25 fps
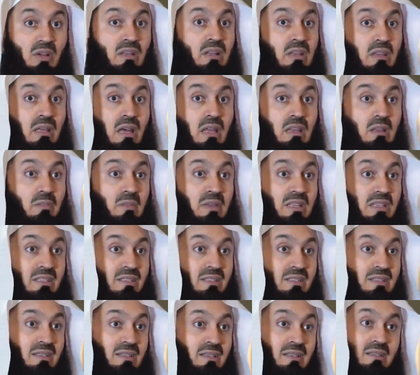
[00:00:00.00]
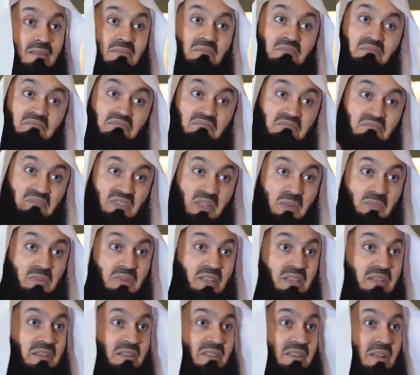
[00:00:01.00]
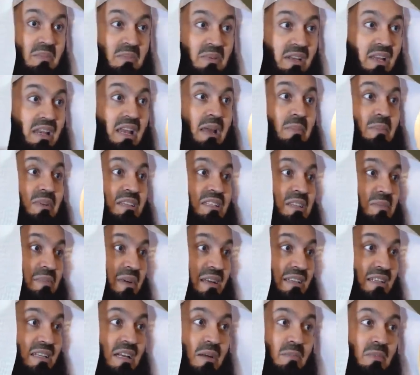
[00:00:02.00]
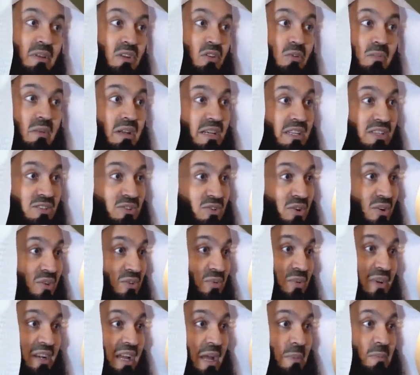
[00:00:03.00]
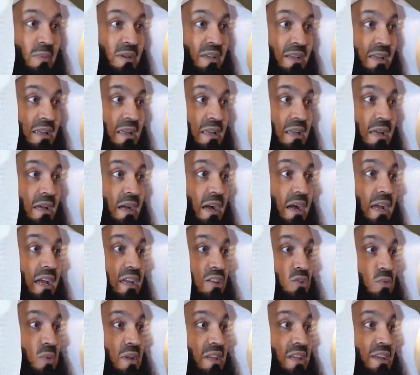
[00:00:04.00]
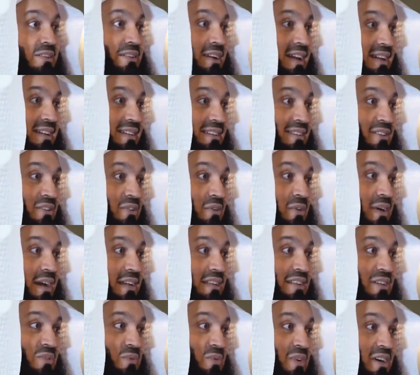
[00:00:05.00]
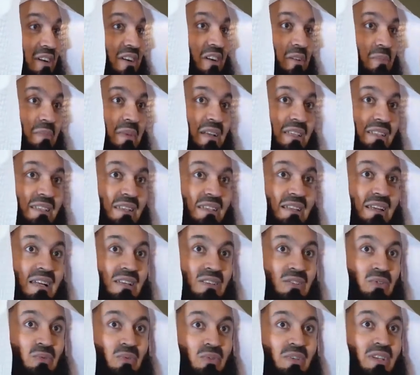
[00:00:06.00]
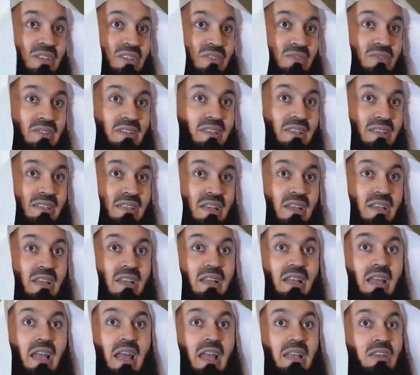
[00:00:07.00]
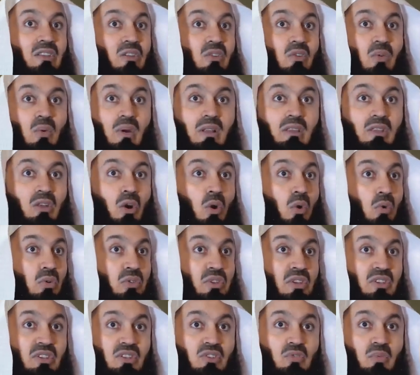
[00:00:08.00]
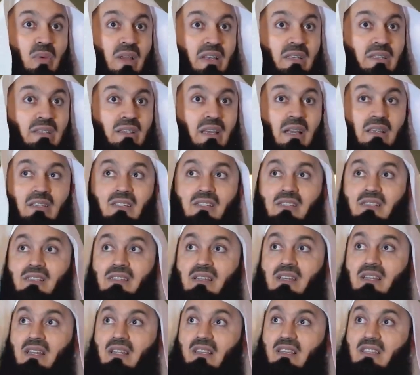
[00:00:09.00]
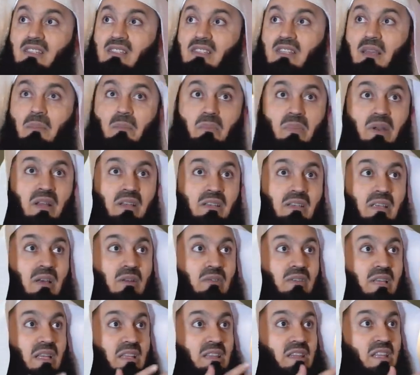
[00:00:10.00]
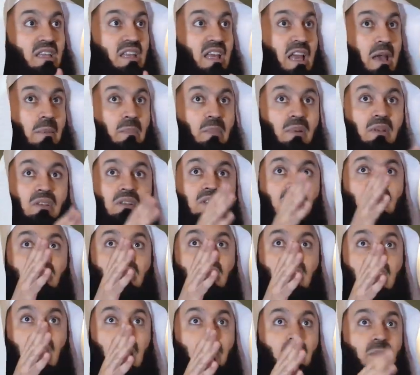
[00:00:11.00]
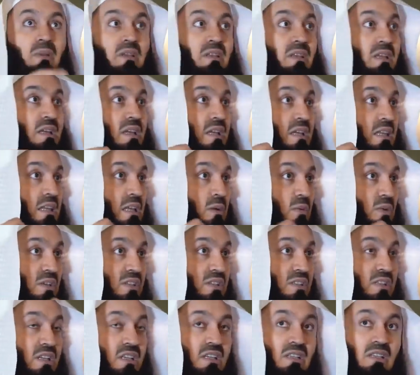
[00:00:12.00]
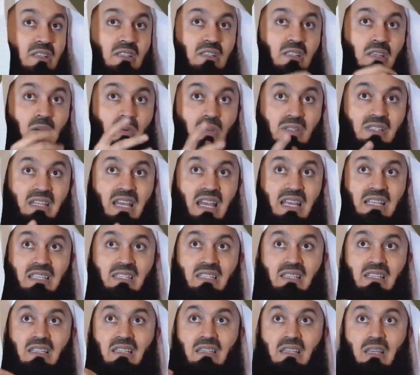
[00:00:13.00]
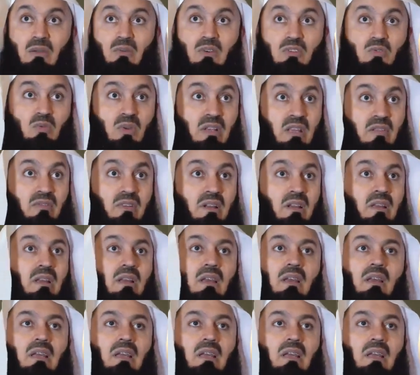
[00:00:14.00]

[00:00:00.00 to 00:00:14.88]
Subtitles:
What are the other means? Something, some calamity might come and your money is gone. What happened? I had 20 grand. You know, I didn't work out my zakat 2 years, 3 years. And you know what? The whole thing just went. This thing burnt down. That thing happened. This thing happened. There was sickness. There was accident. There was whatever.